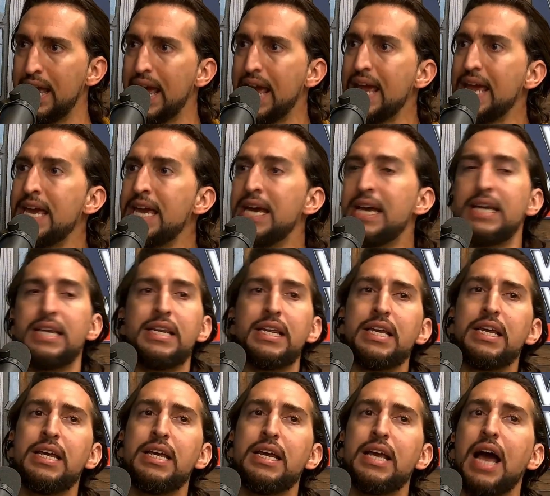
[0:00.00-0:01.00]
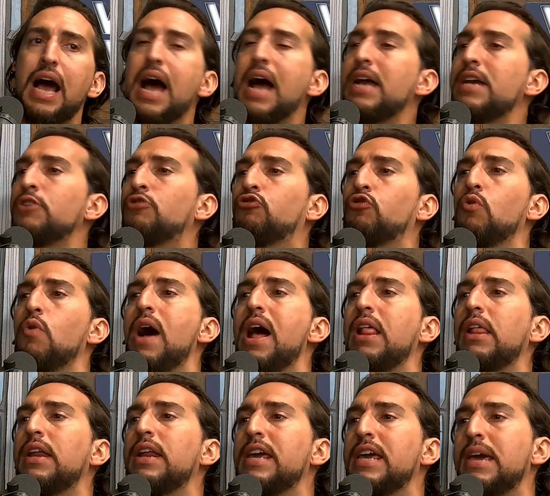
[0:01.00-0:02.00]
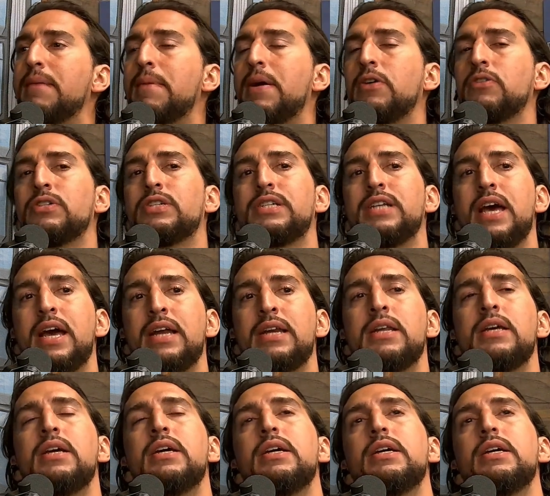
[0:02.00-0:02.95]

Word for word: me. And I, Drew Holiday came out and said,